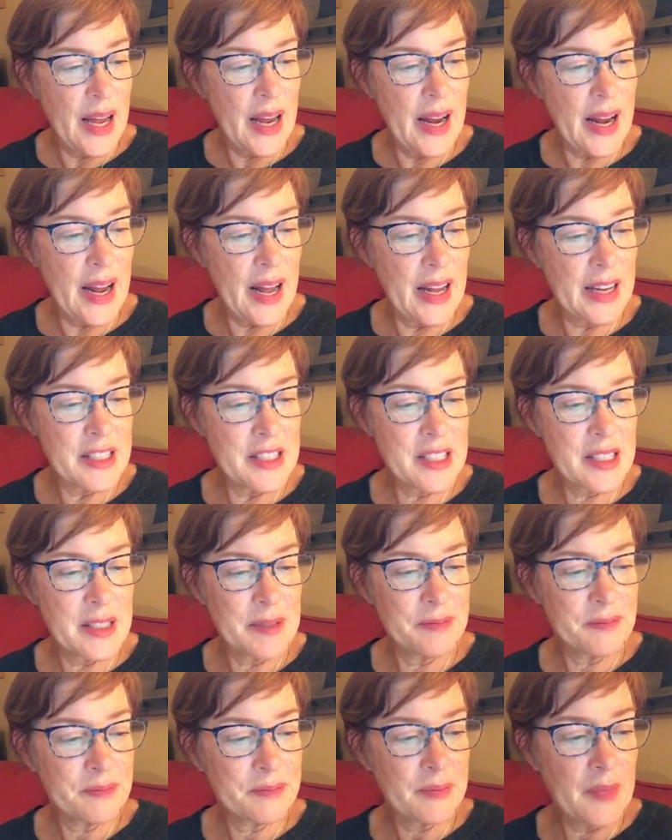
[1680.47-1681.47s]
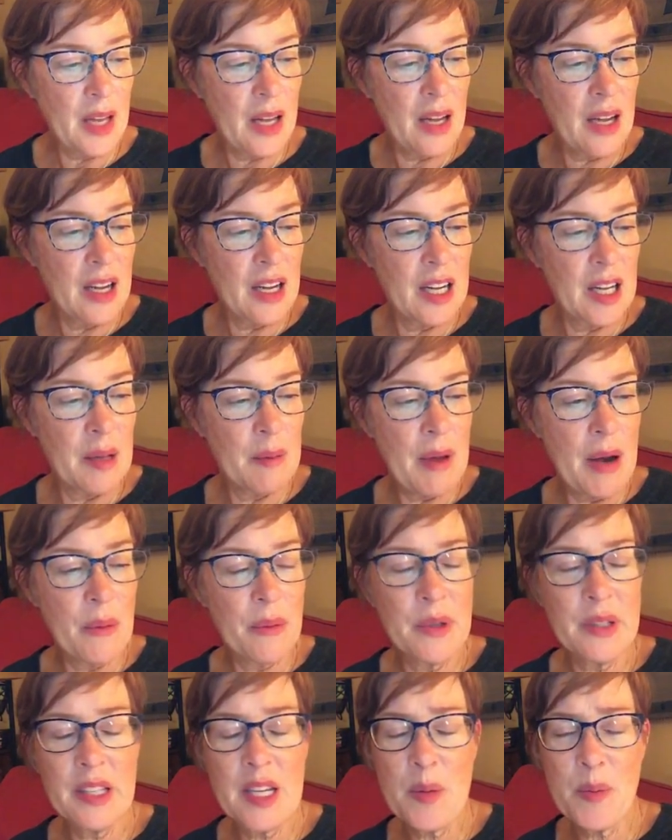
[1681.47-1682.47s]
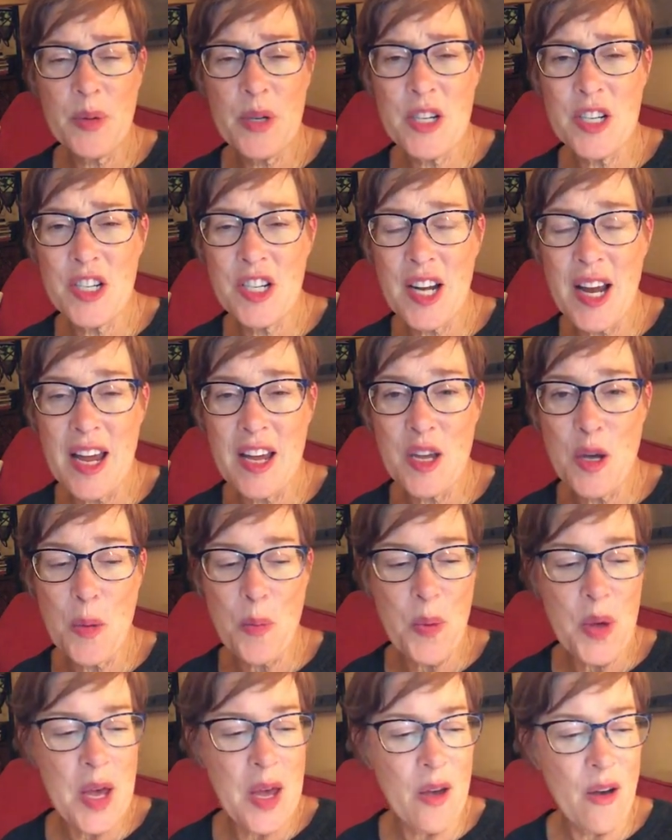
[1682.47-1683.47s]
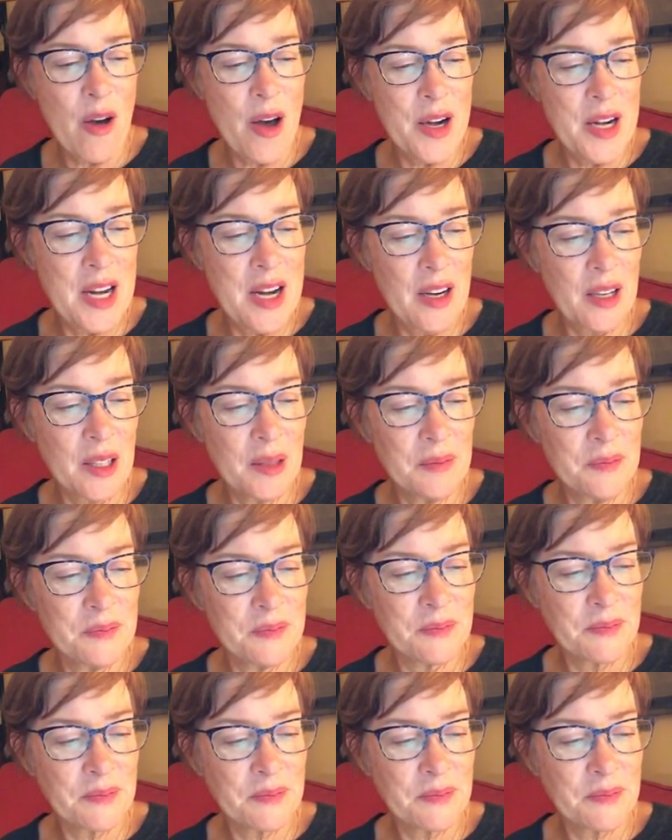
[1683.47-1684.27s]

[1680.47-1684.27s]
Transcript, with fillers: and uh, I really appreciate you being on here.